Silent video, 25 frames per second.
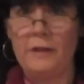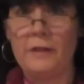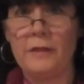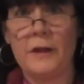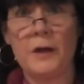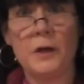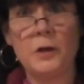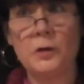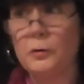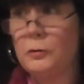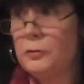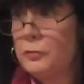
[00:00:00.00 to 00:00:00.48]

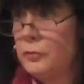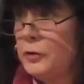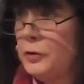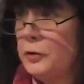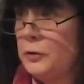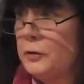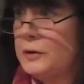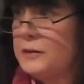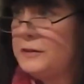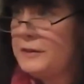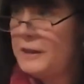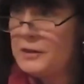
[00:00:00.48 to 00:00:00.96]
Thank you
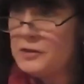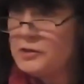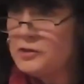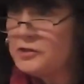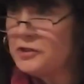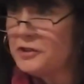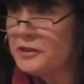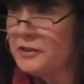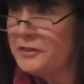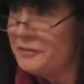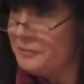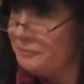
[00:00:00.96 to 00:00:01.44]

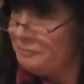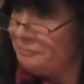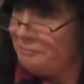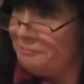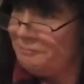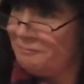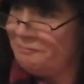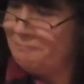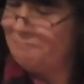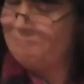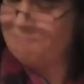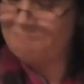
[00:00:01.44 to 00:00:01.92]

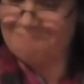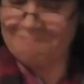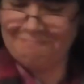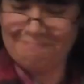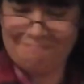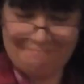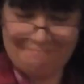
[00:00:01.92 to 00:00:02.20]
for your